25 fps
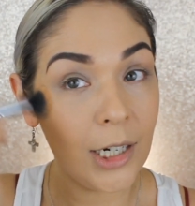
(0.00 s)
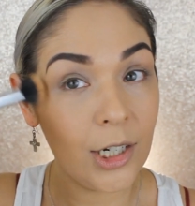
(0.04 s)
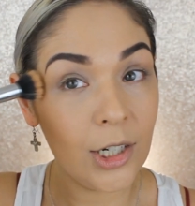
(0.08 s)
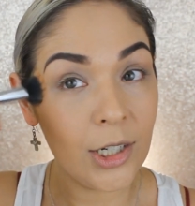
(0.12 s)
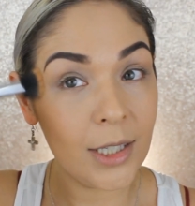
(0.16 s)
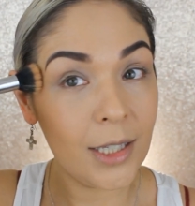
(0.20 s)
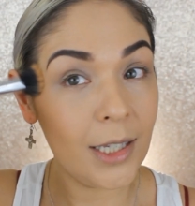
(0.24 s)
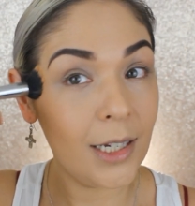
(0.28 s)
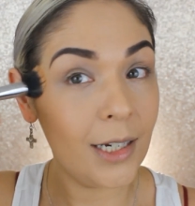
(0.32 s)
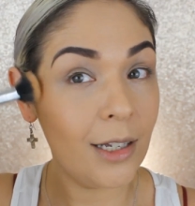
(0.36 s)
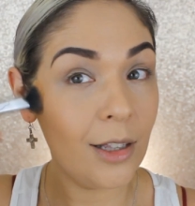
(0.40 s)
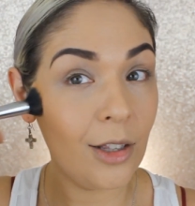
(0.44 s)
I
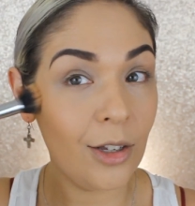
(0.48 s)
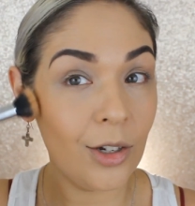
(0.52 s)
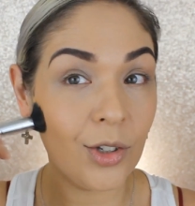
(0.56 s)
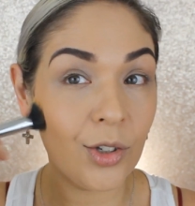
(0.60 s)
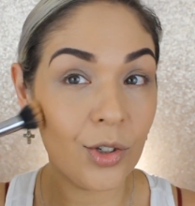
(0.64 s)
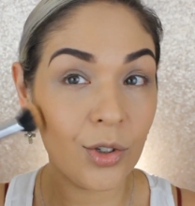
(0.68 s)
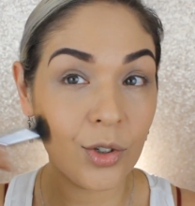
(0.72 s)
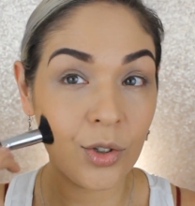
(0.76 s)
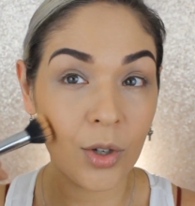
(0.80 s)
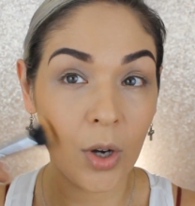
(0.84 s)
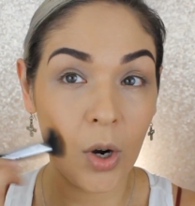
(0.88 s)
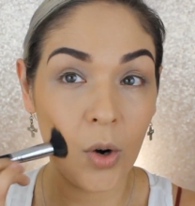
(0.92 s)
just think it looks
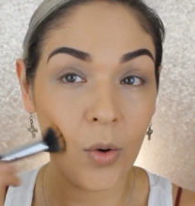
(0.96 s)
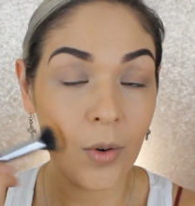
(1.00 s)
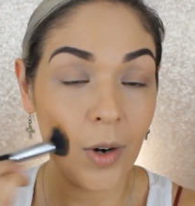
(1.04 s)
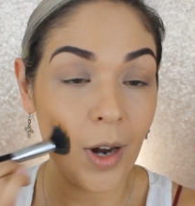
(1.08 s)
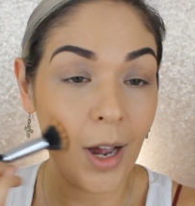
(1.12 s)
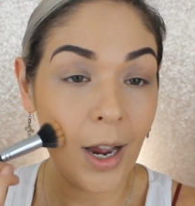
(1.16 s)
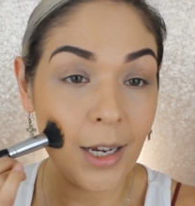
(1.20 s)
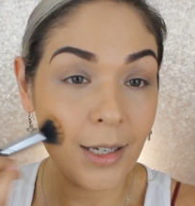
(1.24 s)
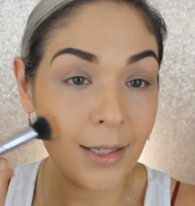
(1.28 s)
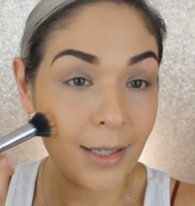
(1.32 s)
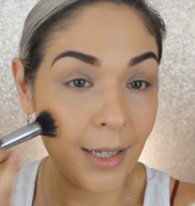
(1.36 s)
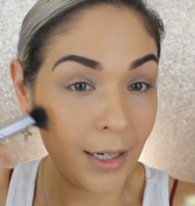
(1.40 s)
so
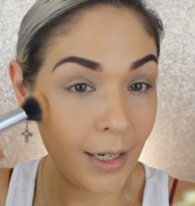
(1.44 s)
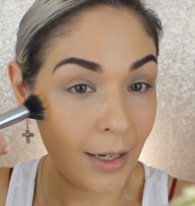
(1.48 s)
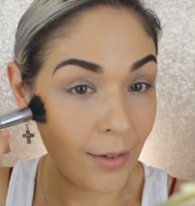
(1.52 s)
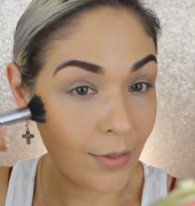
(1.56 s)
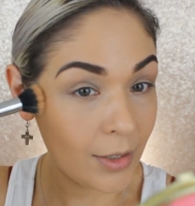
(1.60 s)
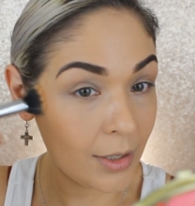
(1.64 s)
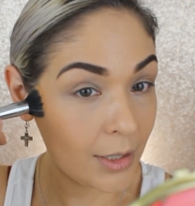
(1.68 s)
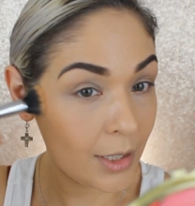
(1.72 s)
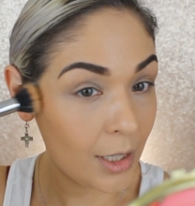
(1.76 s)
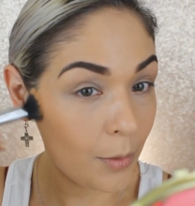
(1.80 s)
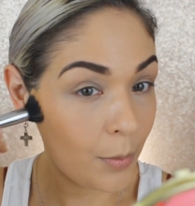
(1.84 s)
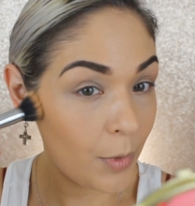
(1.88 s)
nice and it
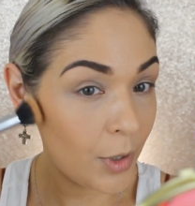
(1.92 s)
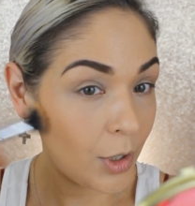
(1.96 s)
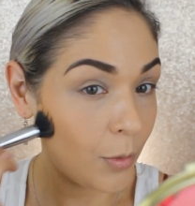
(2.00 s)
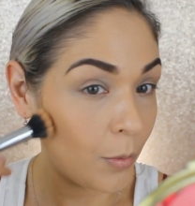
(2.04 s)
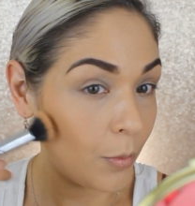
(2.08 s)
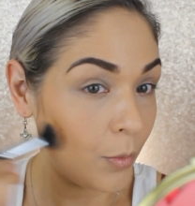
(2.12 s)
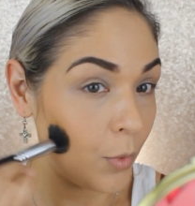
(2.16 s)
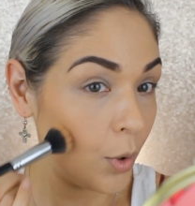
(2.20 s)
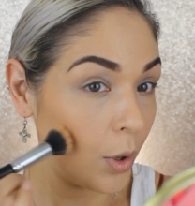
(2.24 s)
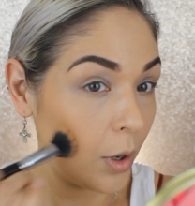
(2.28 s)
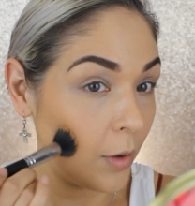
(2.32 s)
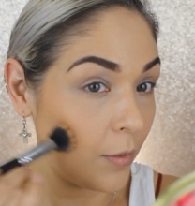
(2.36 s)
gives so much
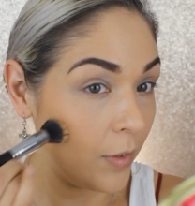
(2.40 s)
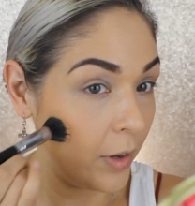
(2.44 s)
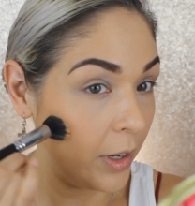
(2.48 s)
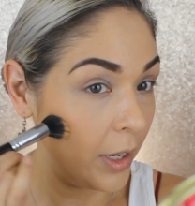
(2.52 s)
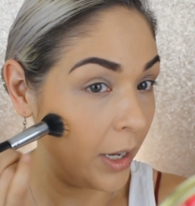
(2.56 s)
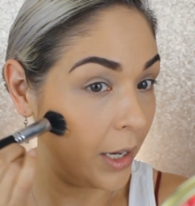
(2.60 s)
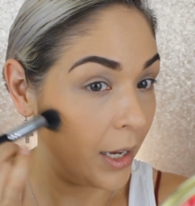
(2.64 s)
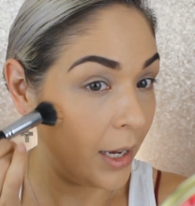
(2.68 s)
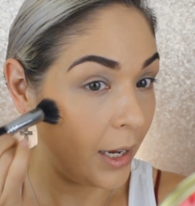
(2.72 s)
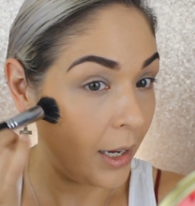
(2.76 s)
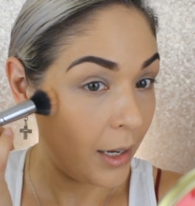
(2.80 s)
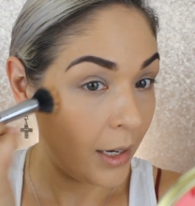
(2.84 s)
more of
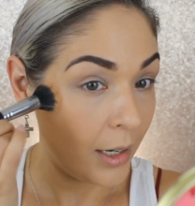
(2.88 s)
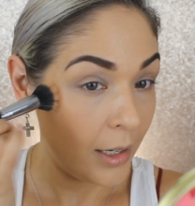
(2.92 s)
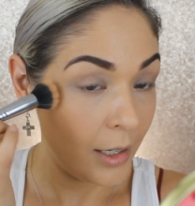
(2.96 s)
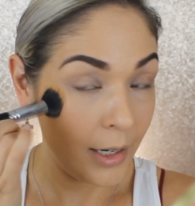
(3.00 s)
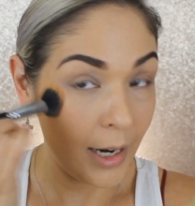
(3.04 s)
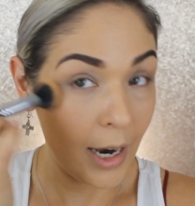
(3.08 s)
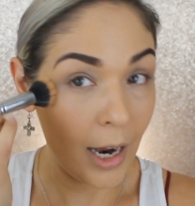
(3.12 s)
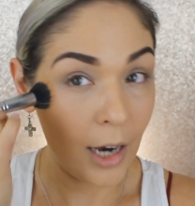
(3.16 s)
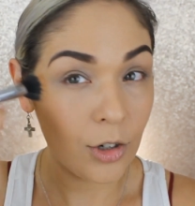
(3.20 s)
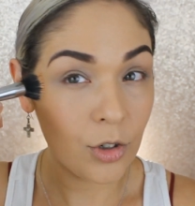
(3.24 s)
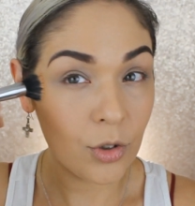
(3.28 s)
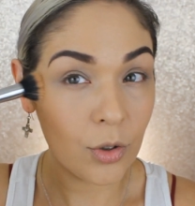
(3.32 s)
a
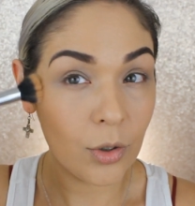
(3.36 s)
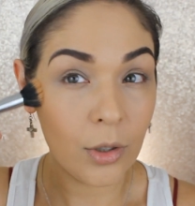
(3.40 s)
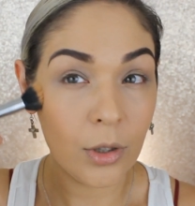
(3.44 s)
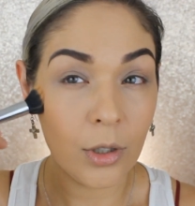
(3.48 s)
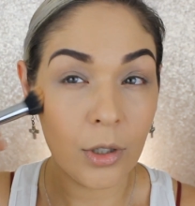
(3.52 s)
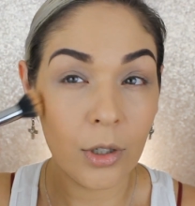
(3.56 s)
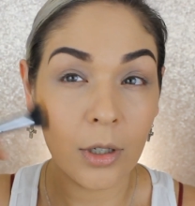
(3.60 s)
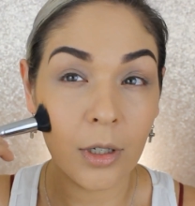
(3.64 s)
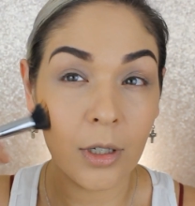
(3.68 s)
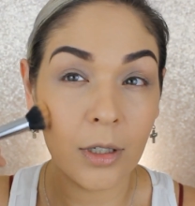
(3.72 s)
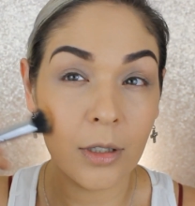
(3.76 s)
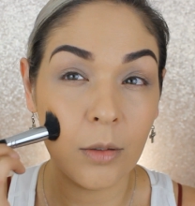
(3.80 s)
natural
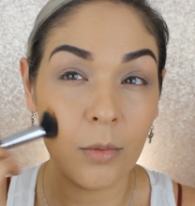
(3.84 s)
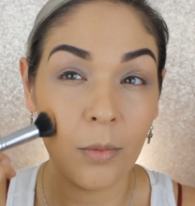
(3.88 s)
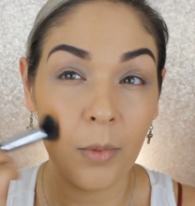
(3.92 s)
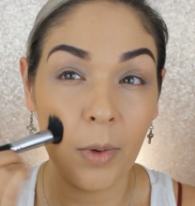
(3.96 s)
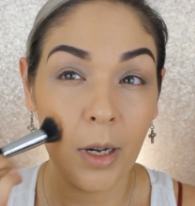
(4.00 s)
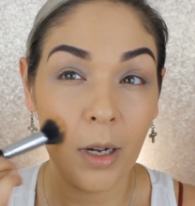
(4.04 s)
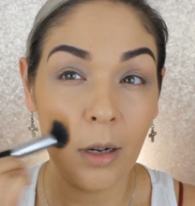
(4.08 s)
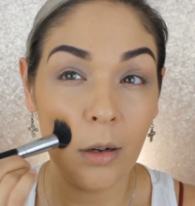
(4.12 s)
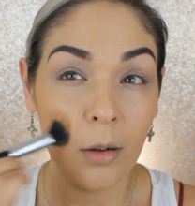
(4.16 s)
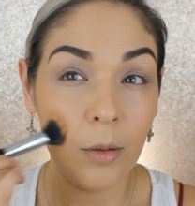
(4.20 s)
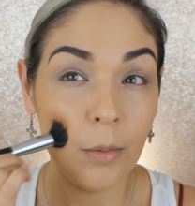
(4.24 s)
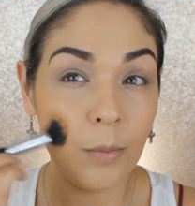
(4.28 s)
look as
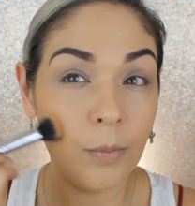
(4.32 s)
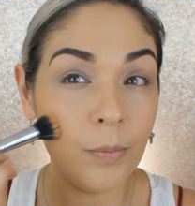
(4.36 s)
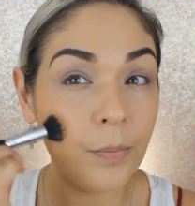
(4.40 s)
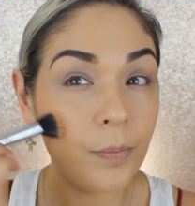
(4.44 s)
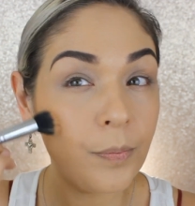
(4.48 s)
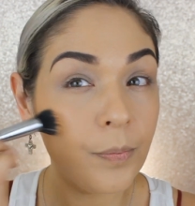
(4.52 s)
well.